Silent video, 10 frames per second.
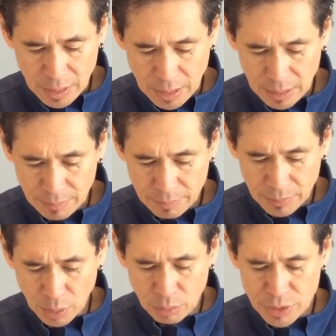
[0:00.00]

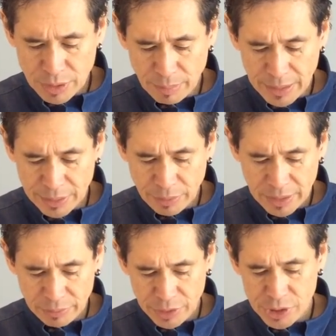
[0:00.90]
Owens & Minor,
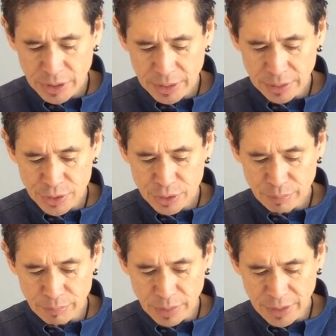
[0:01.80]
Henry Schein, and
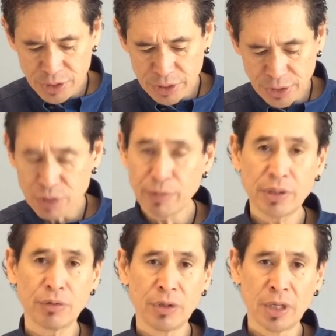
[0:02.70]
H.D.
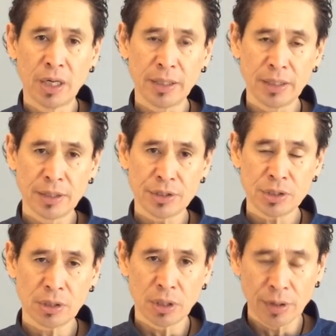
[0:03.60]
Smith are not
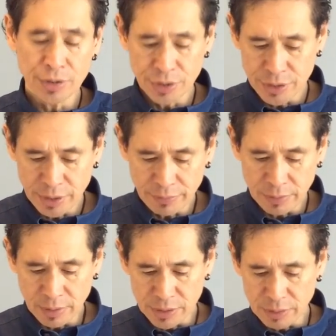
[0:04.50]
as large as
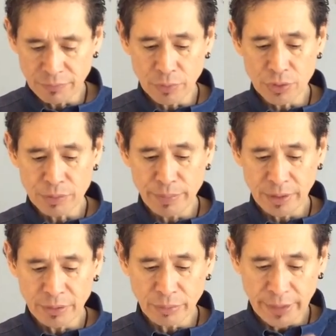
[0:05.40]
the first
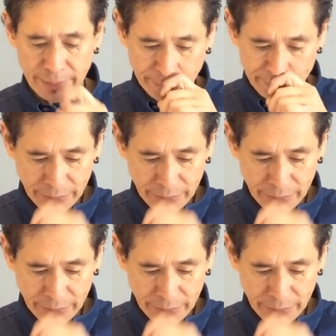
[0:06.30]
big three.